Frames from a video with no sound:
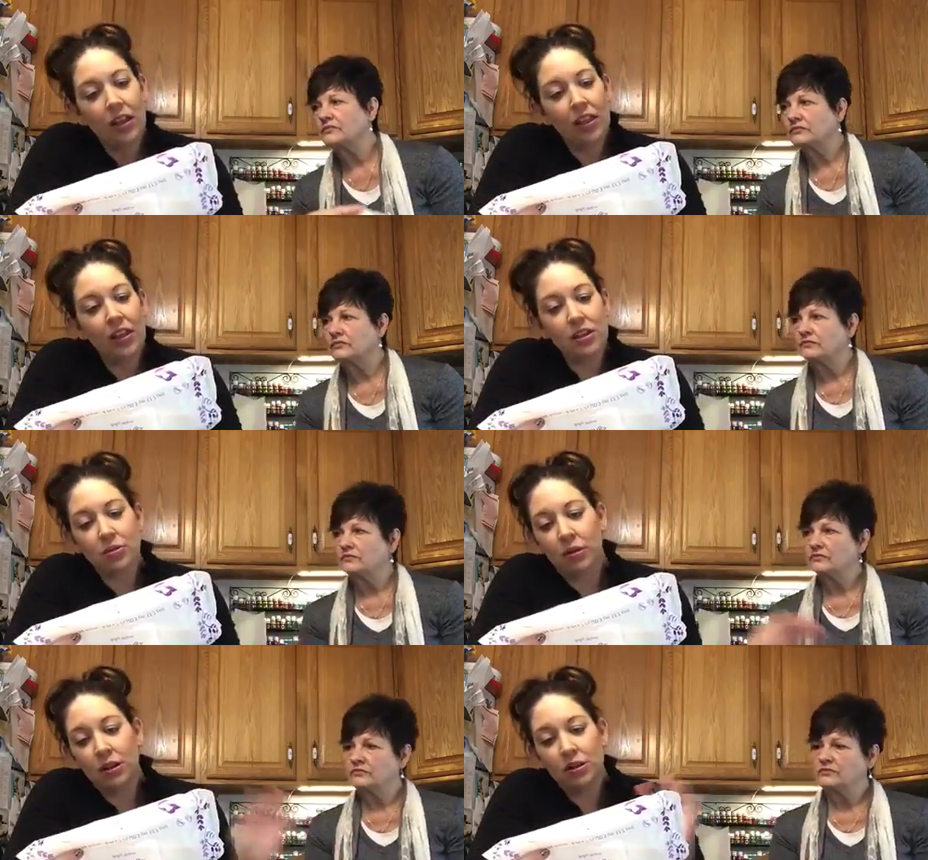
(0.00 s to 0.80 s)
Speaker 1: This
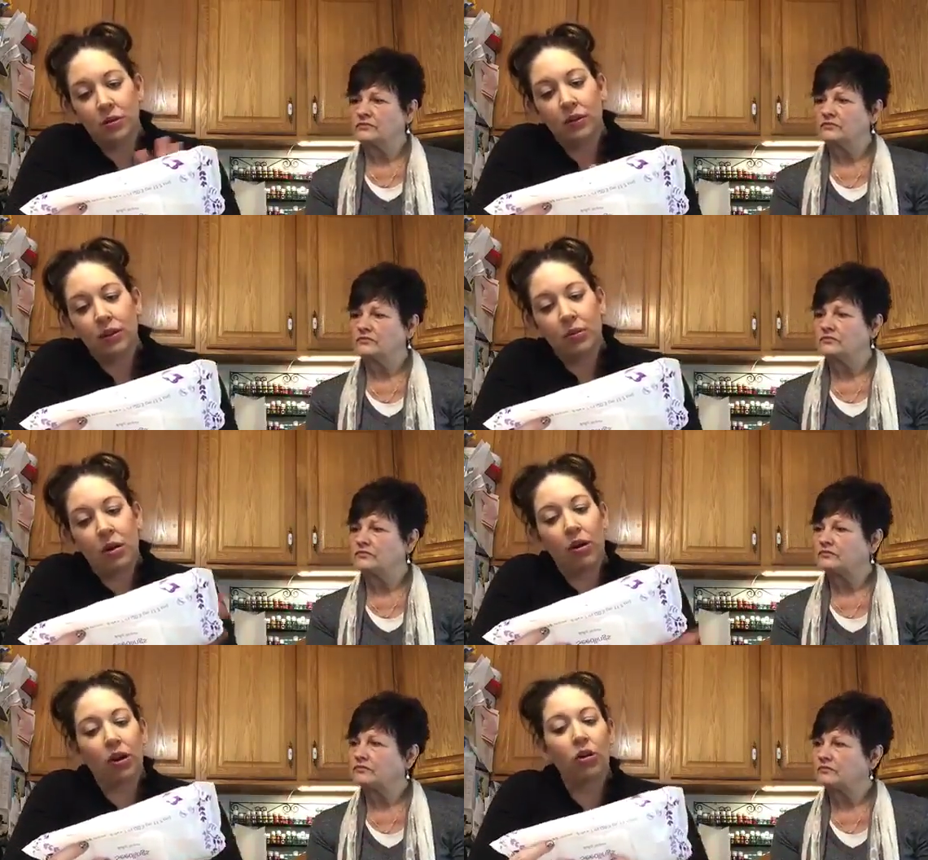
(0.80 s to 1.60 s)
one is one with the
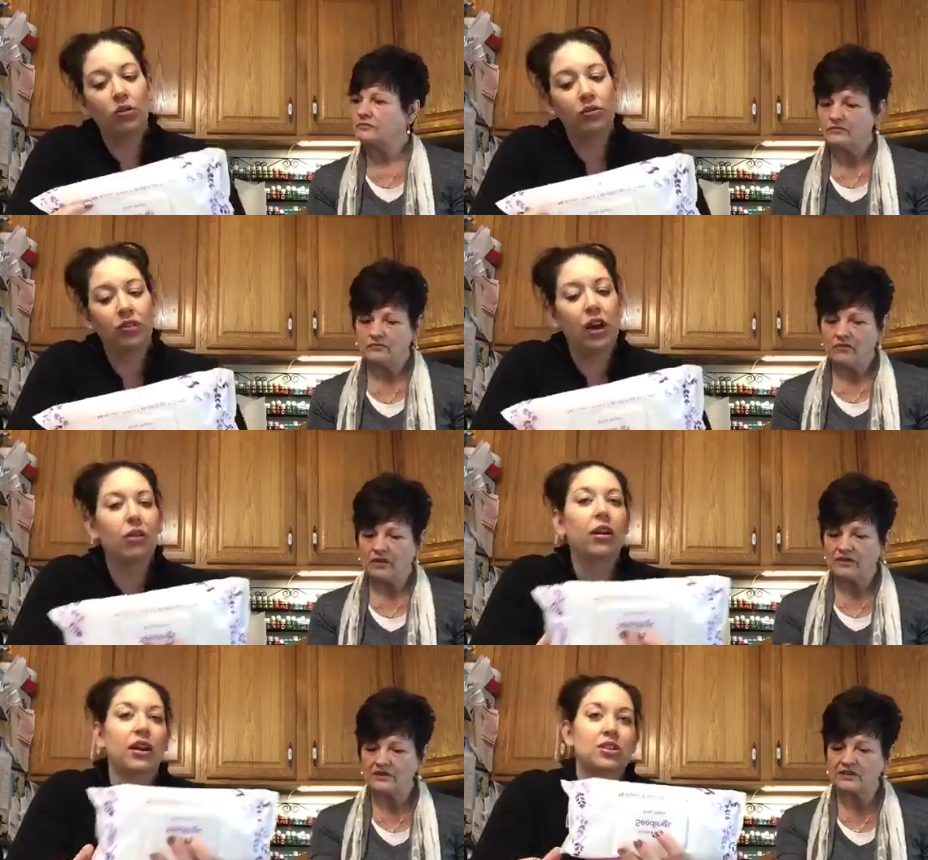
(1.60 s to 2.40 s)
marigold flower
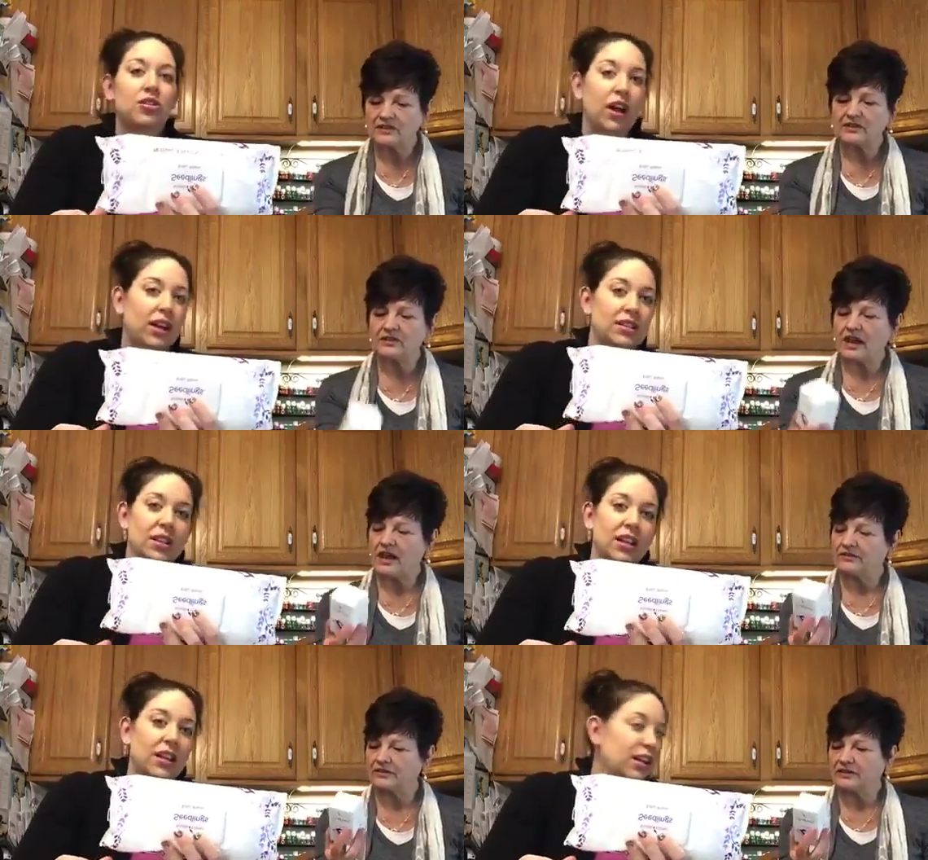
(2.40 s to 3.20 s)
this extract. doesn't
Speaker 2: have.
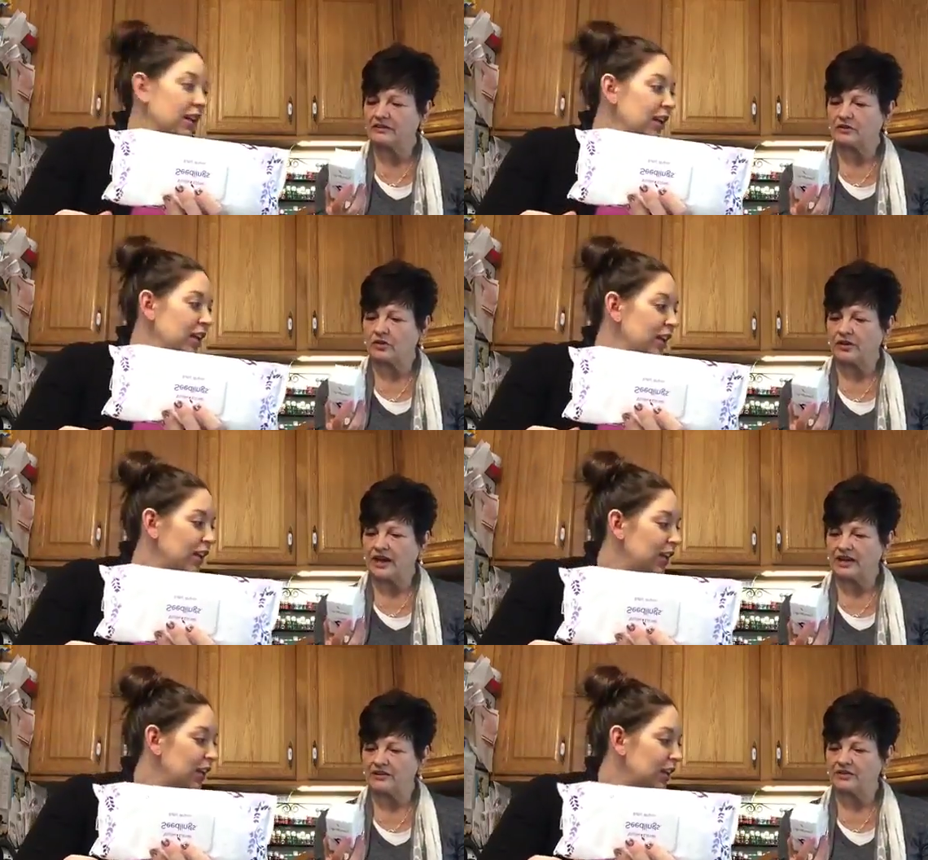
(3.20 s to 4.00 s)
This has
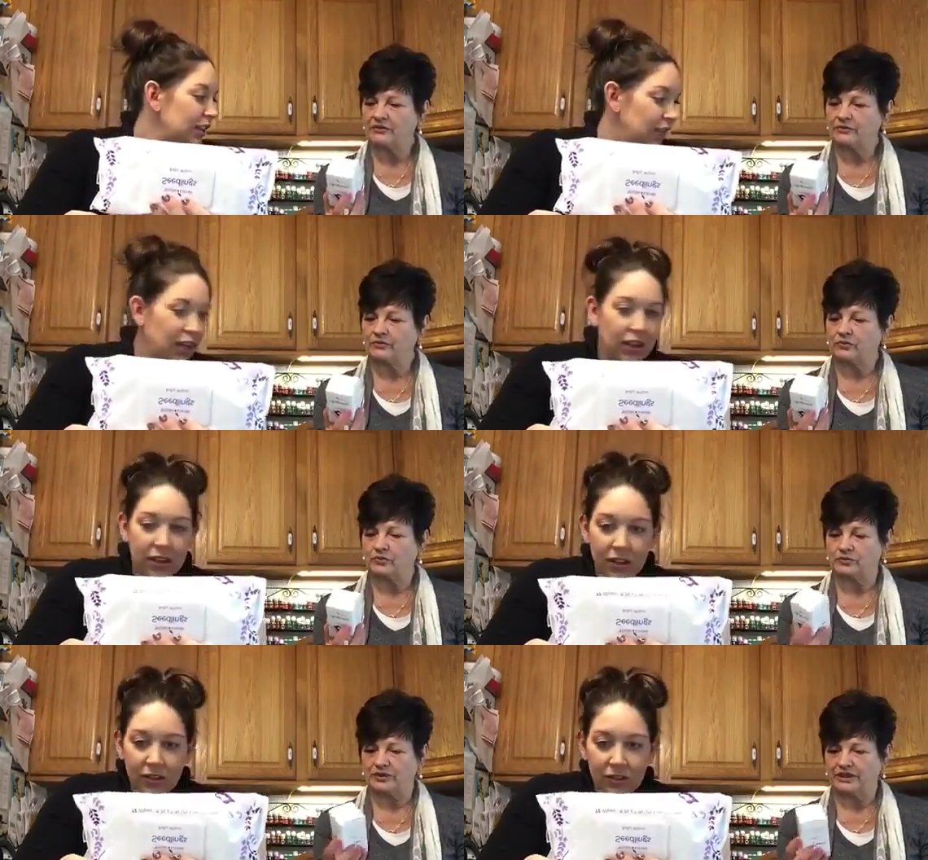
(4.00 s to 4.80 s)
coriander. Yeah.
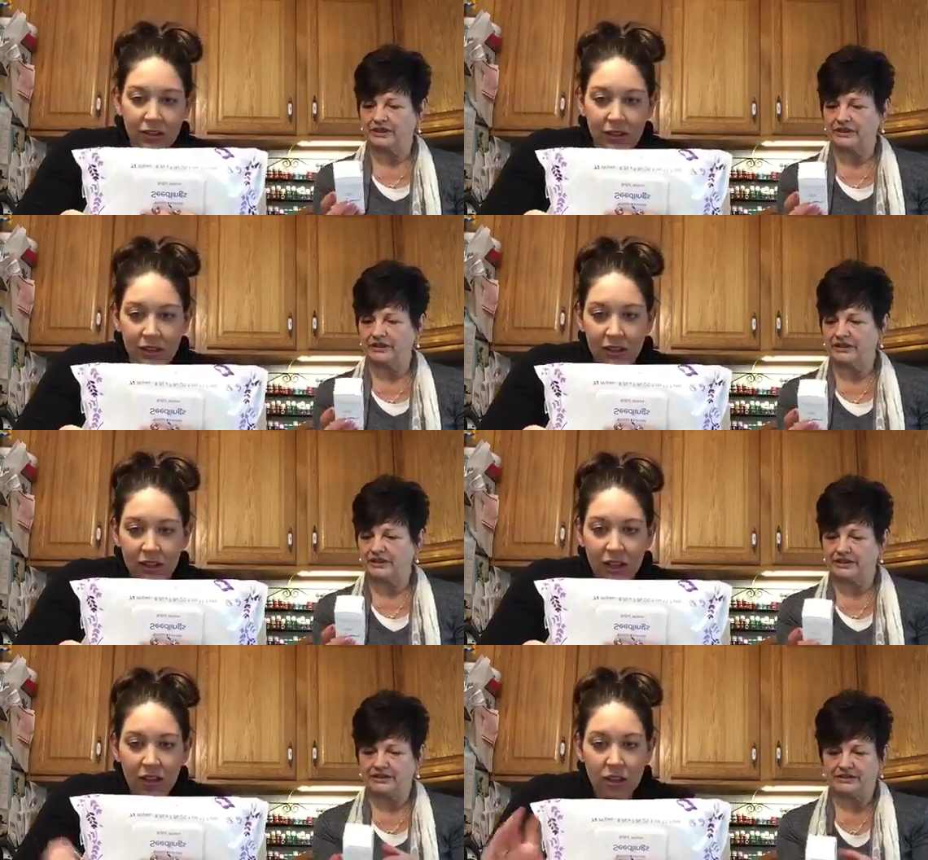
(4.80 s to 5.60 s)

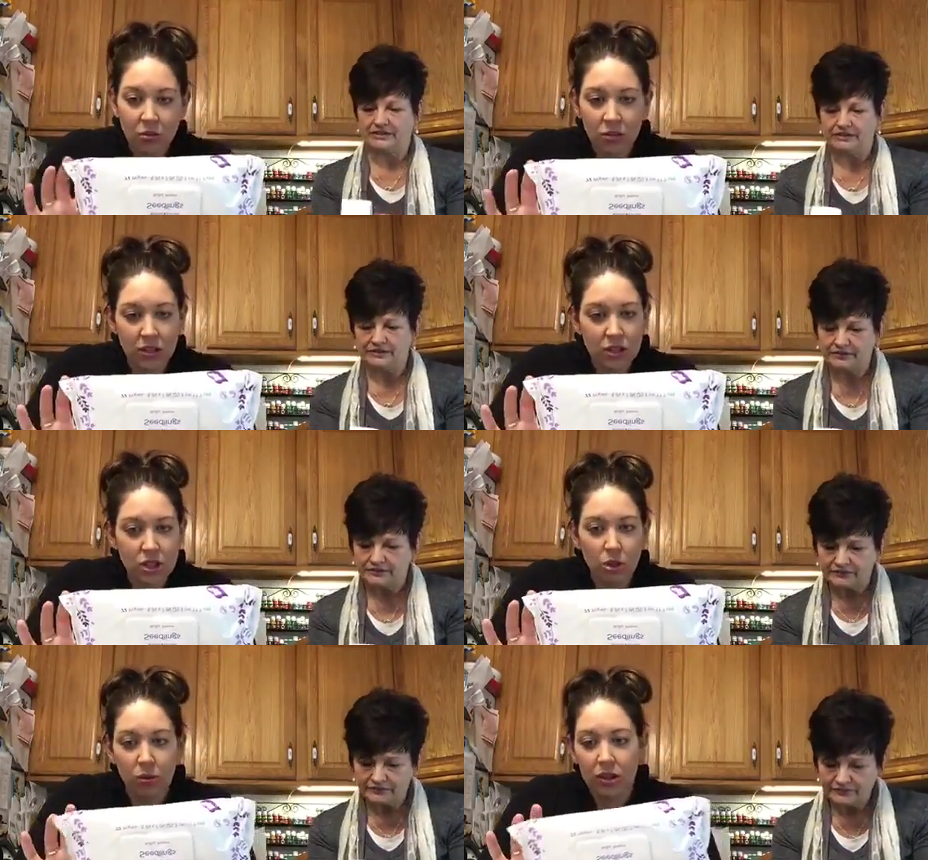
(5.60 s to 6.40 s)
Really.
Speaker 1: This one does
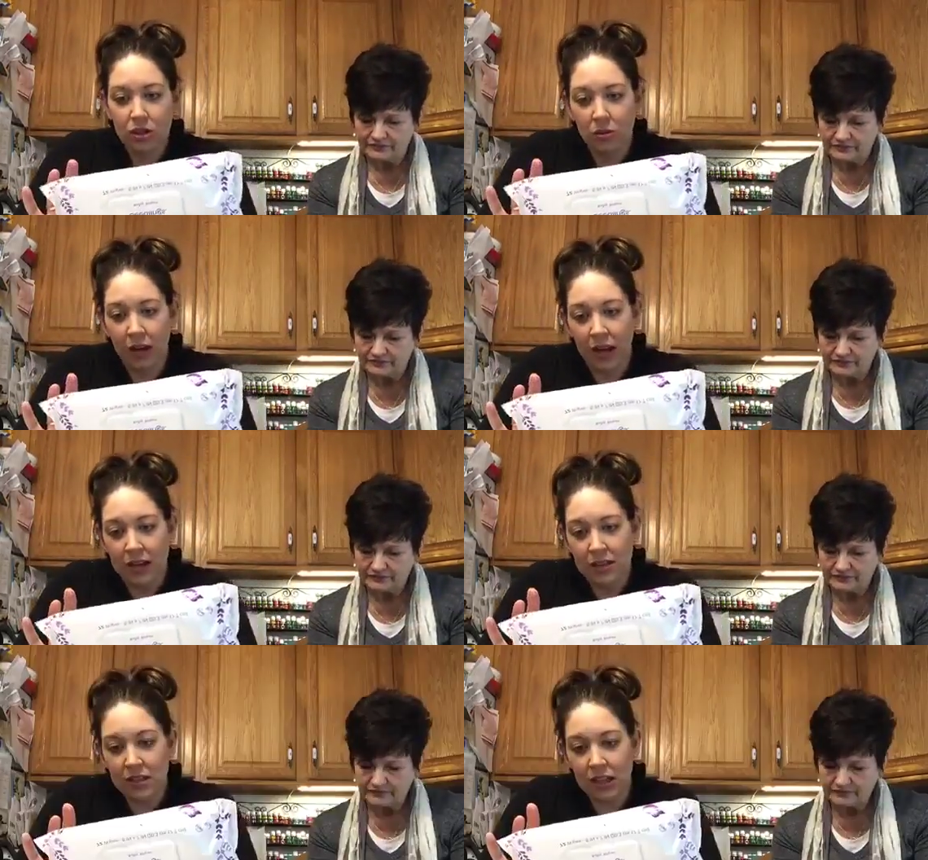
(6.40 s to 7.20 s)
too, but this one
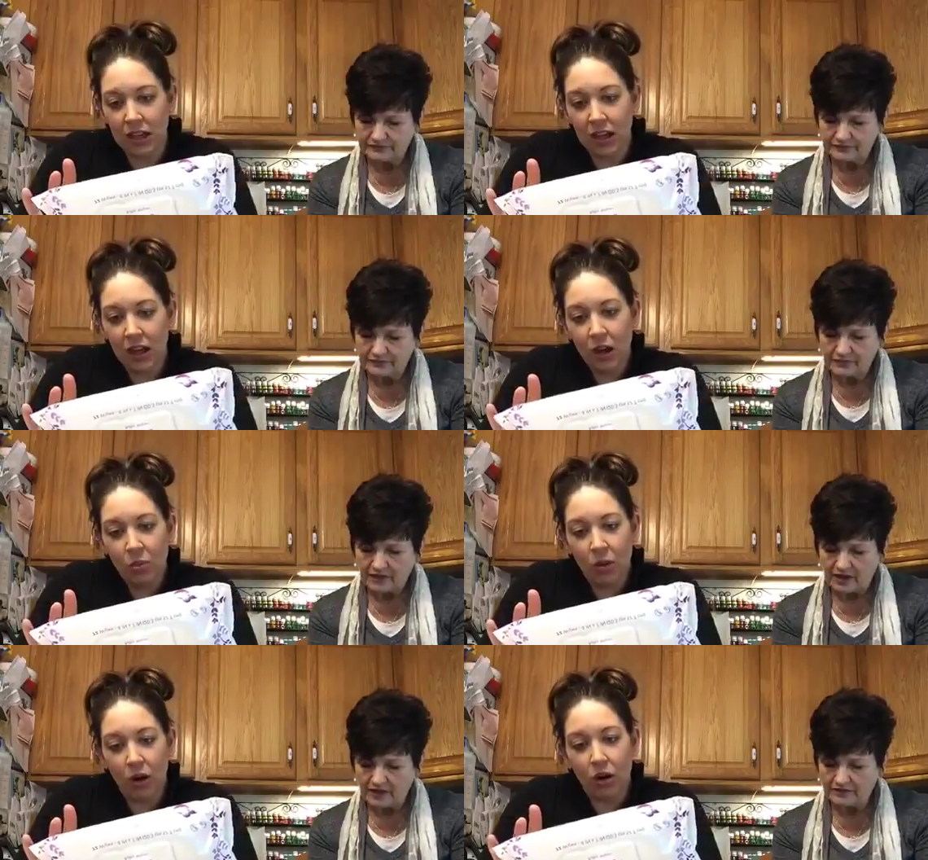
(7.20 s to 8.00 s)
has the
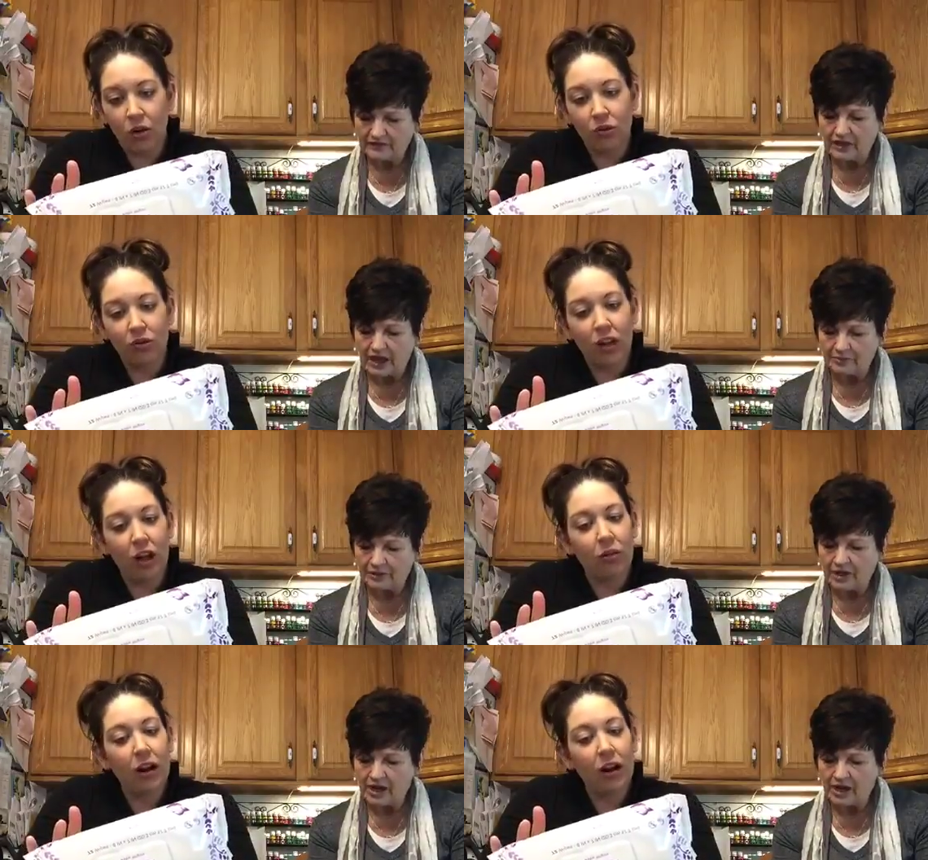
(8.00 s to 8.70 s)
marigold Apricot, flower